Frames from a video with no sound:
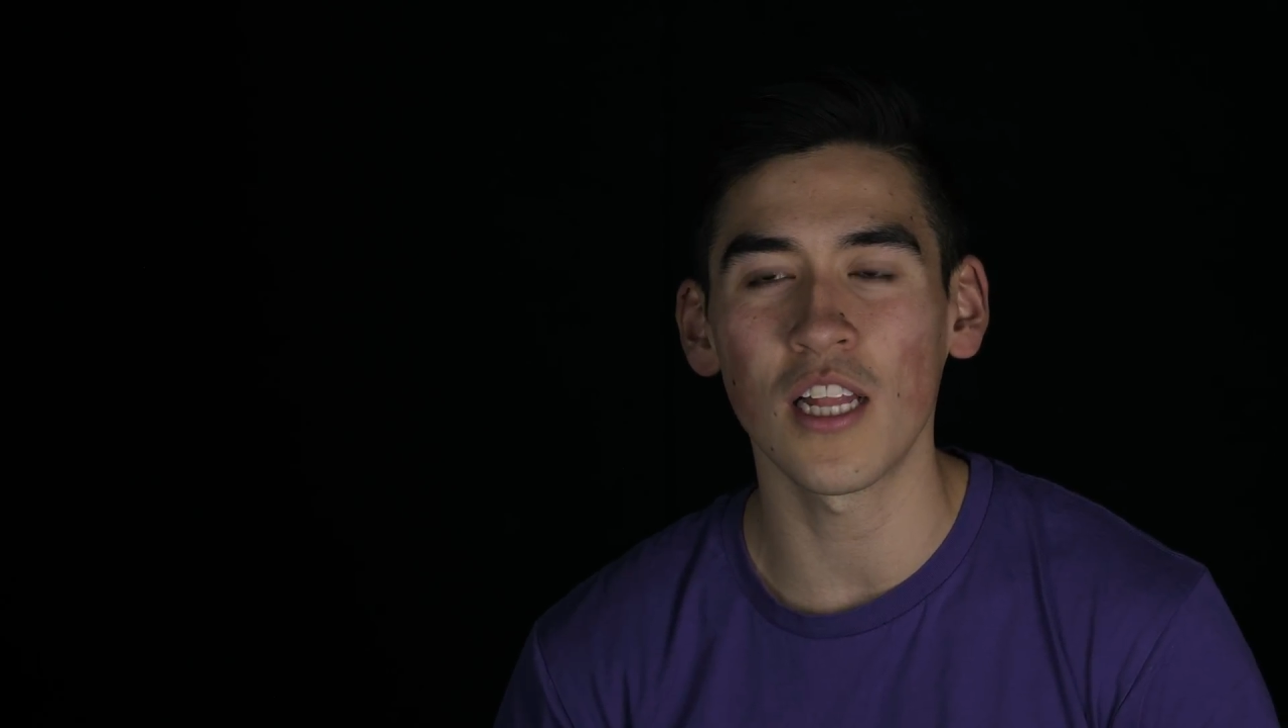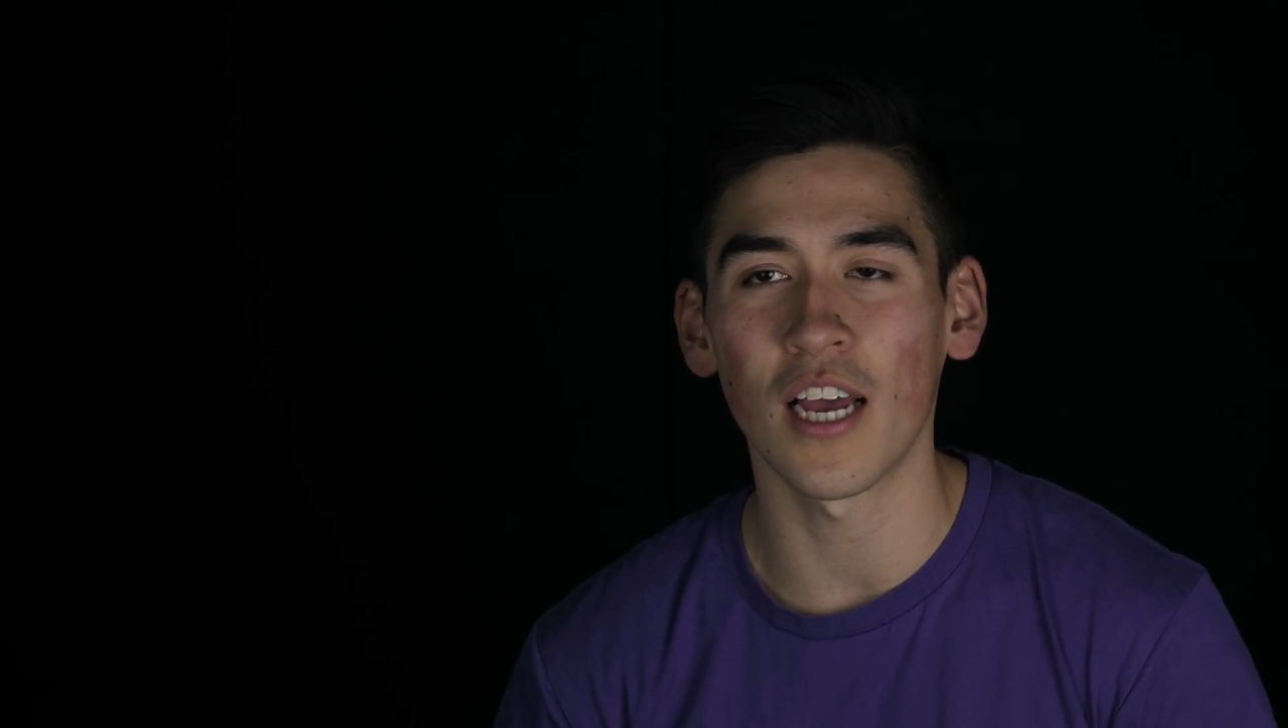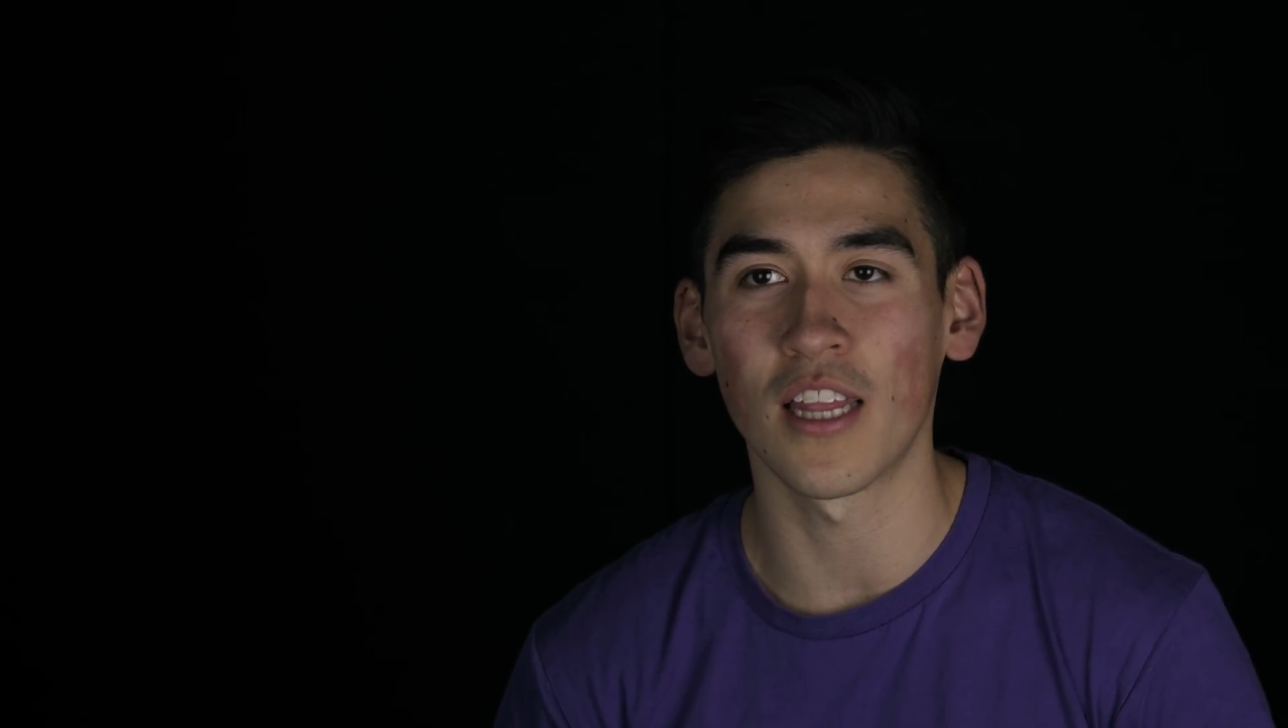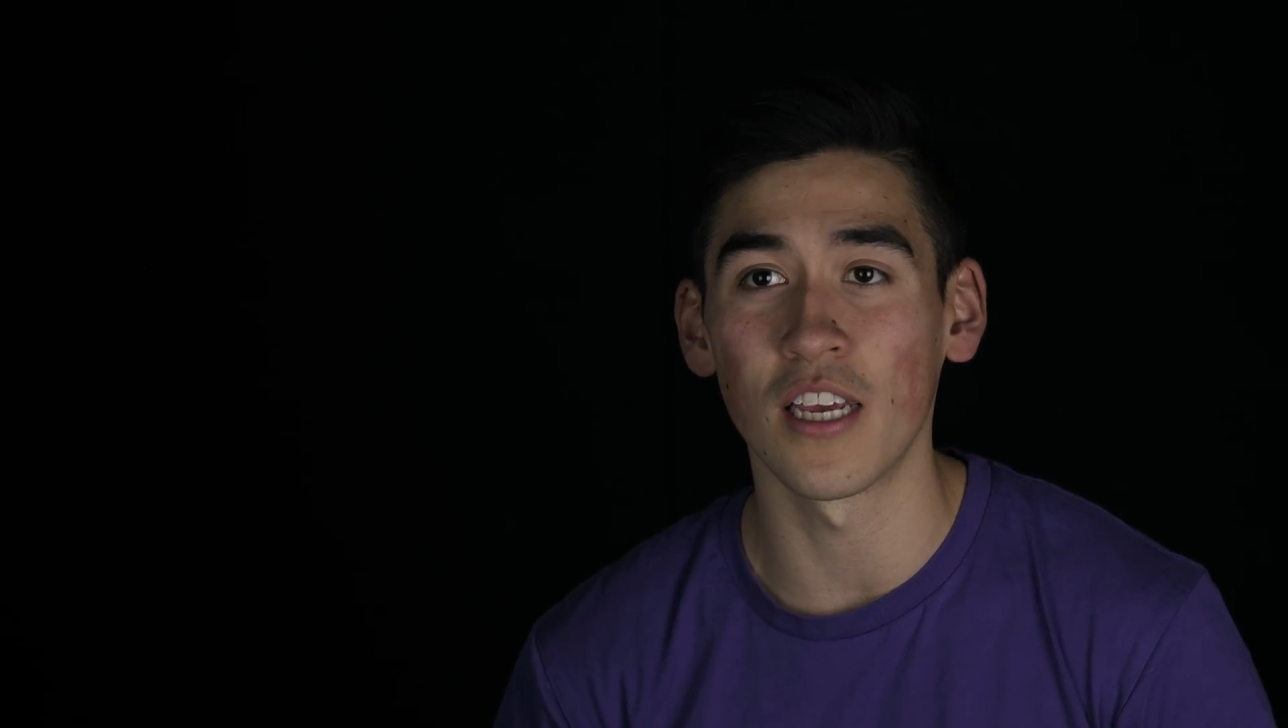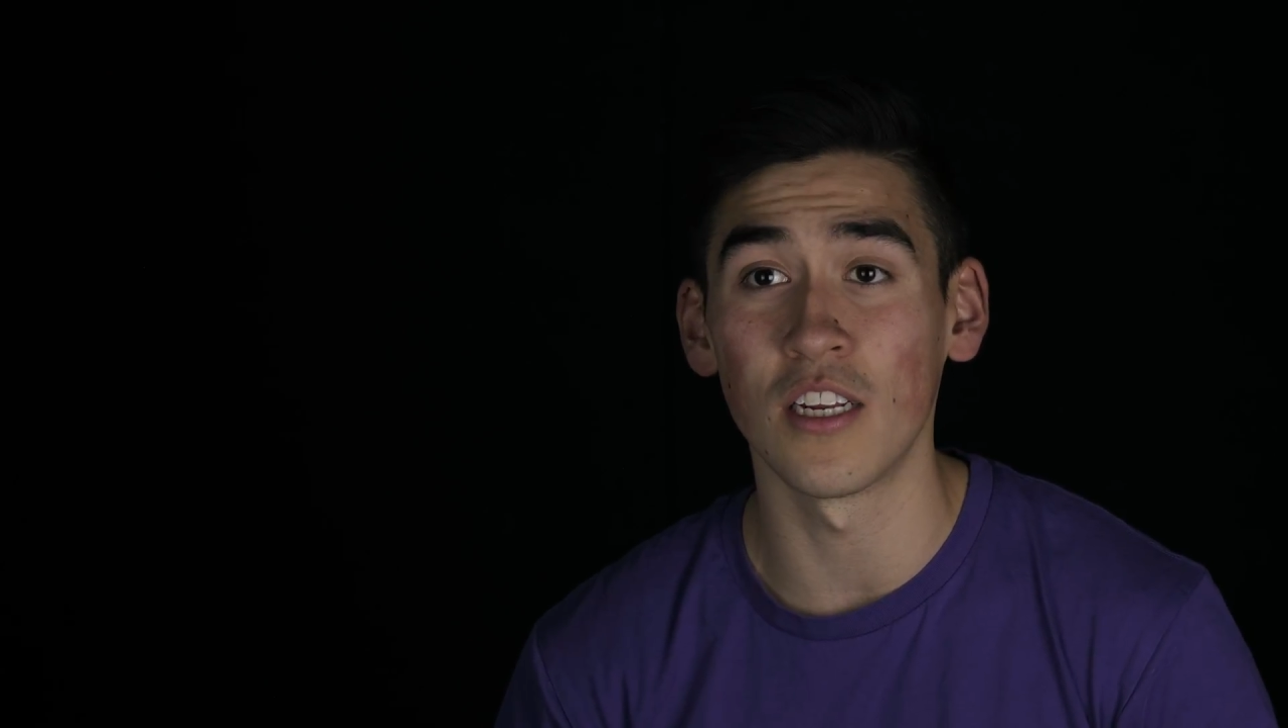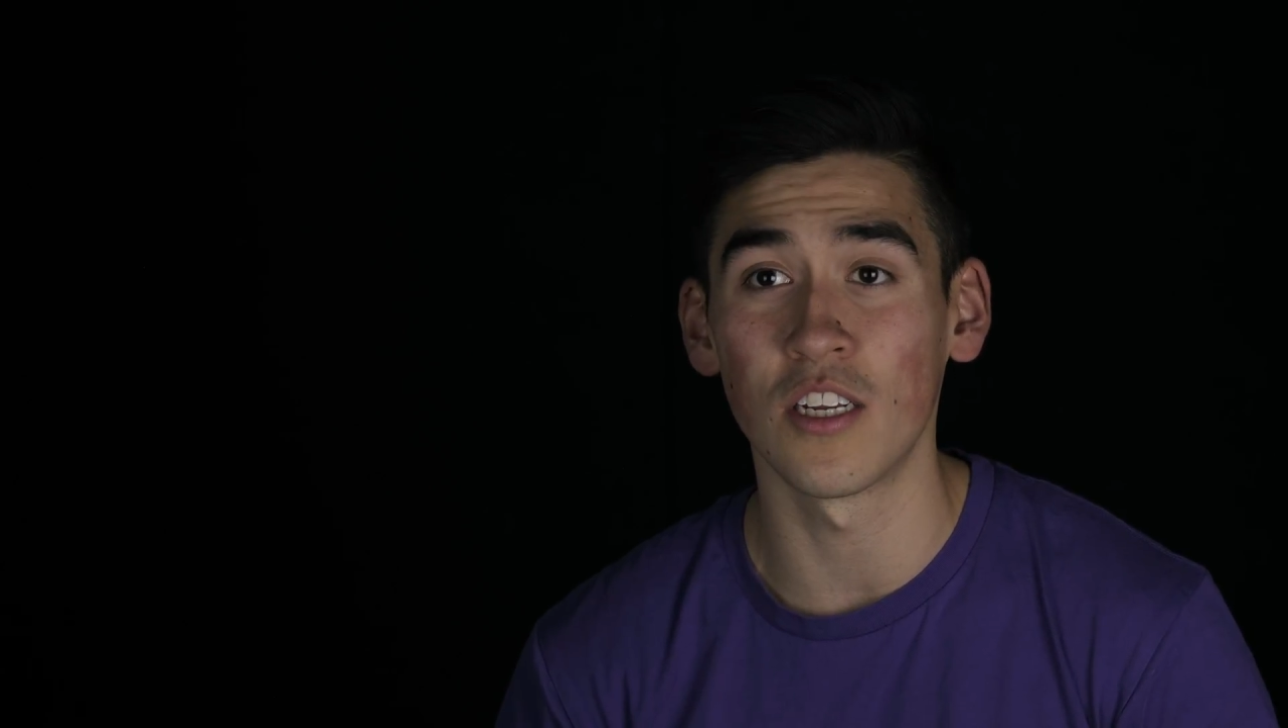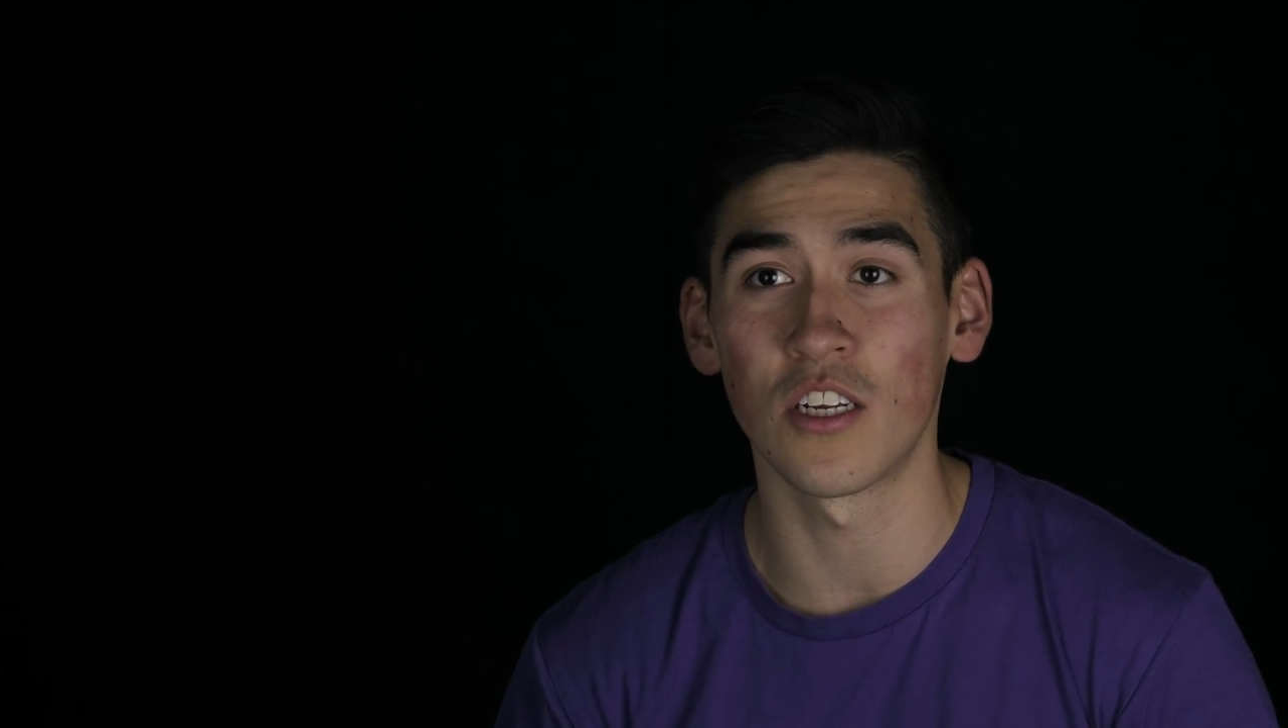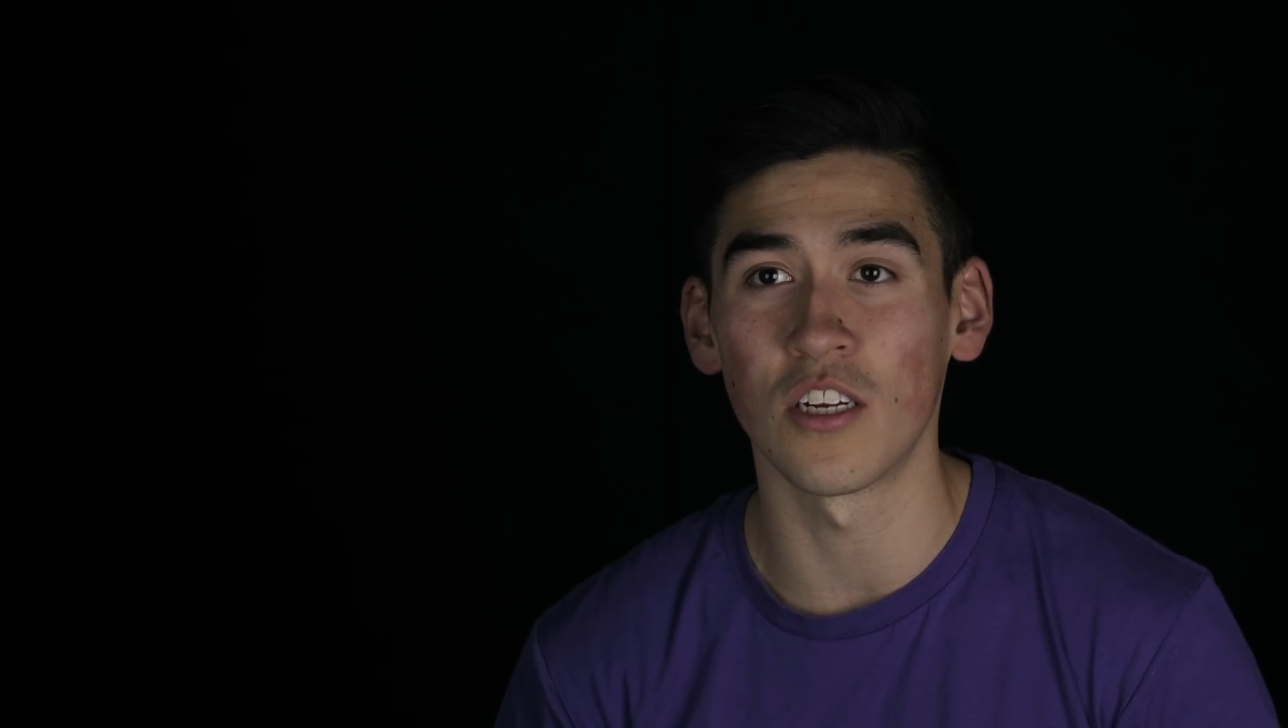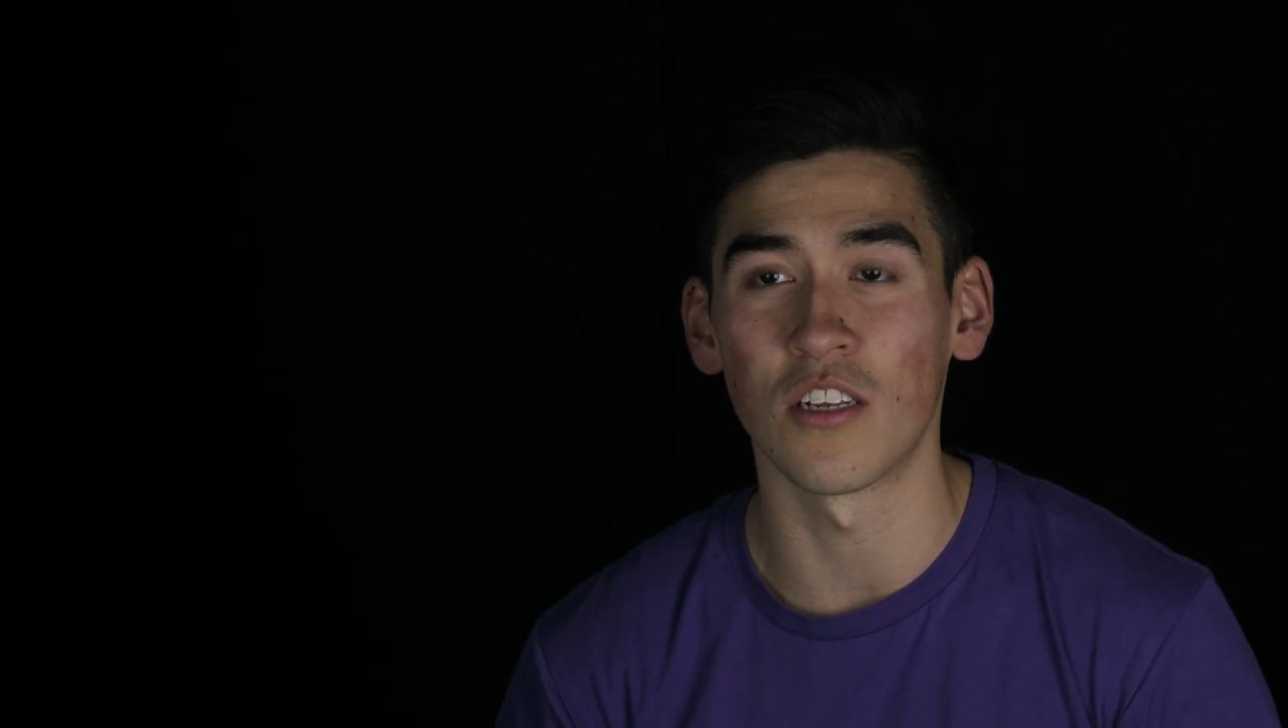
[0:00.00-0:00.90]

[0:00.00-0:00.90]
like the Indigenous